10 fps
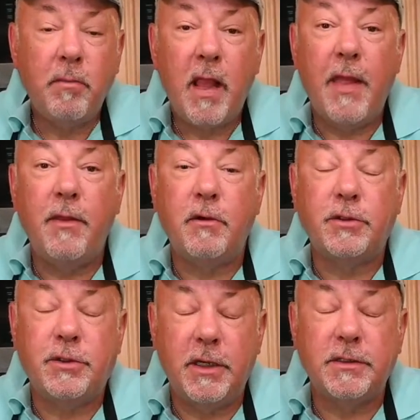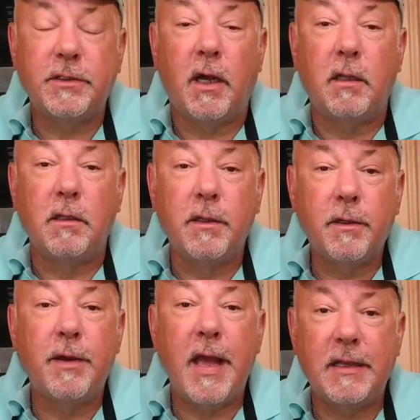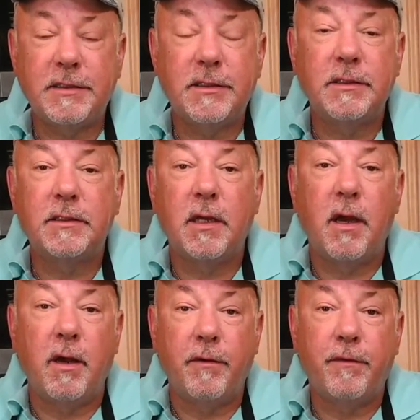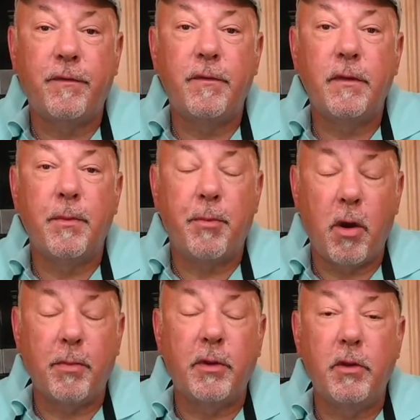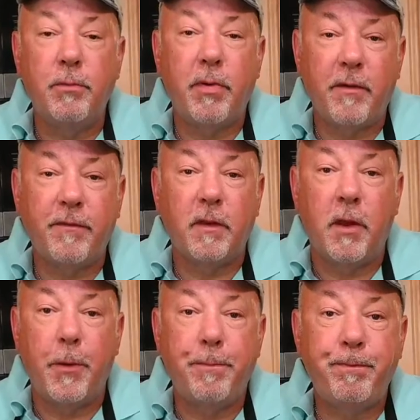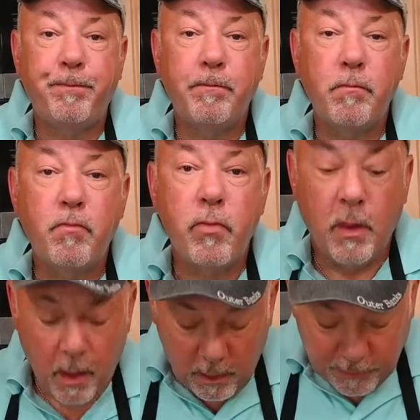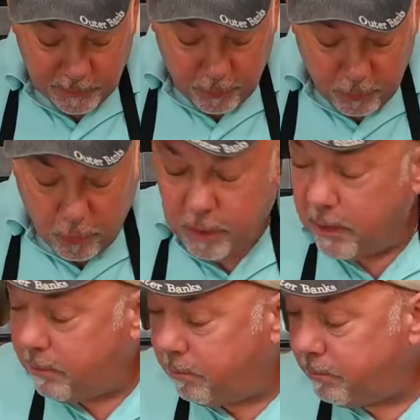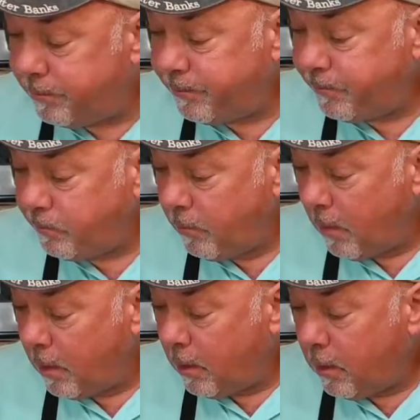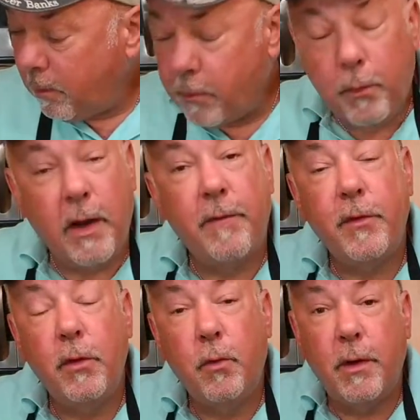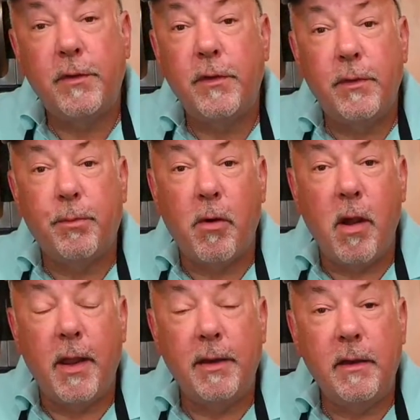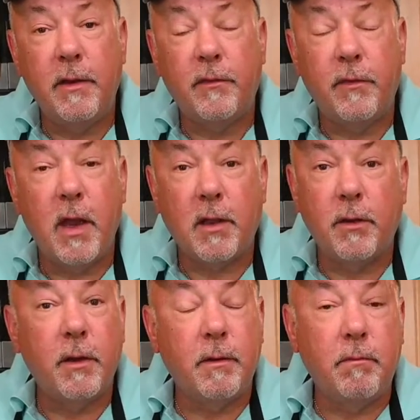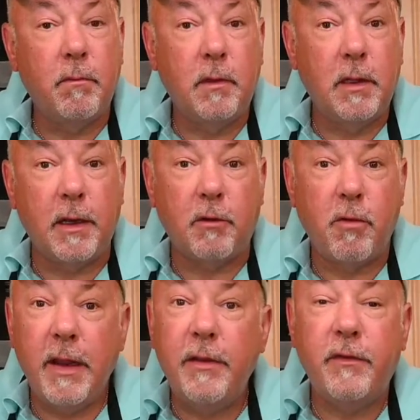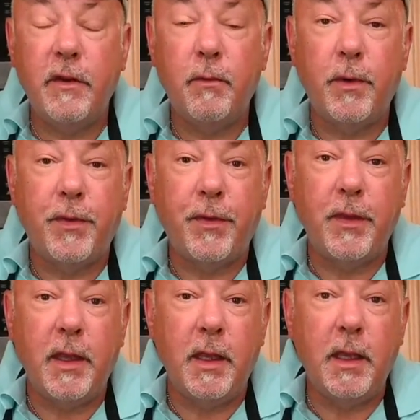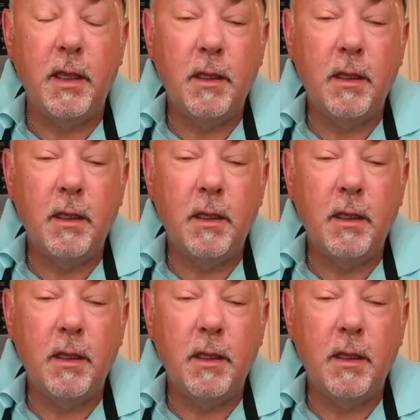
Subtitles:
and there's just a little essence of the barbecue buffalo. So you can do whatever you want to the brine. It's not going to get crazy with the